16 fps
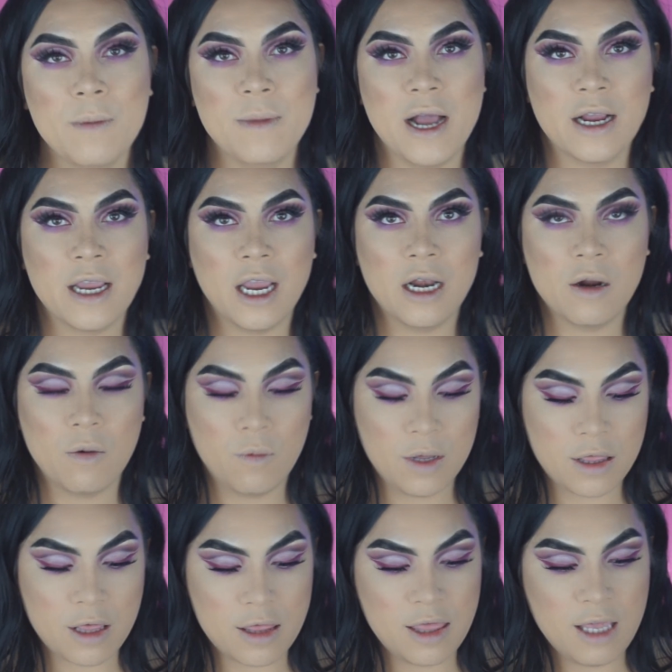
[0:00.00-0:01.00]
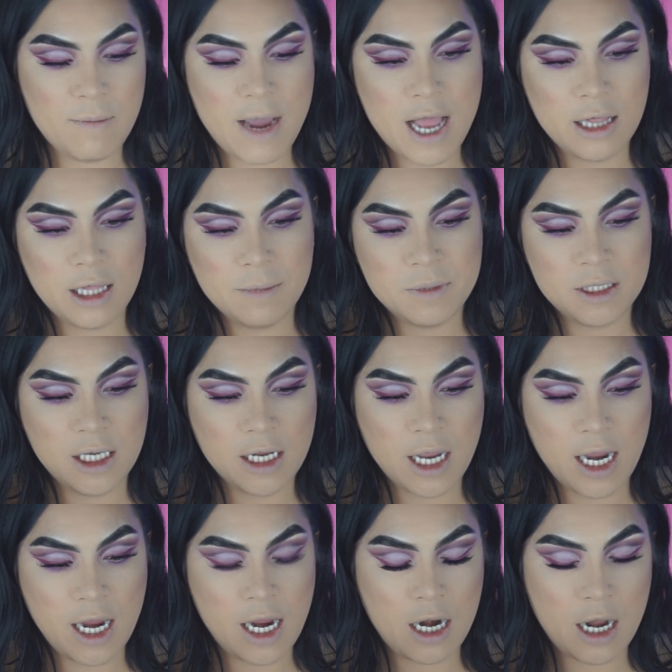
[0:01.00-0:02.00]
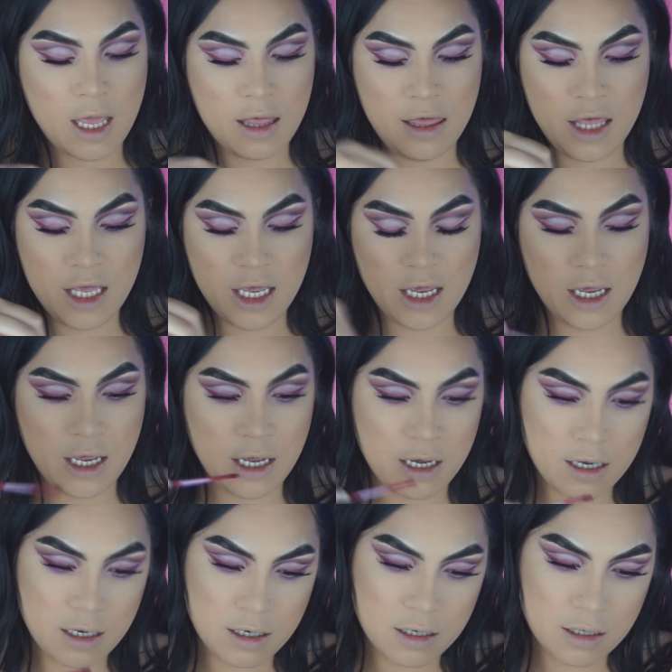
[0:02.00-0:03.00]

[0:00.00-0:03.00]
Going back in with the matte lipstick and the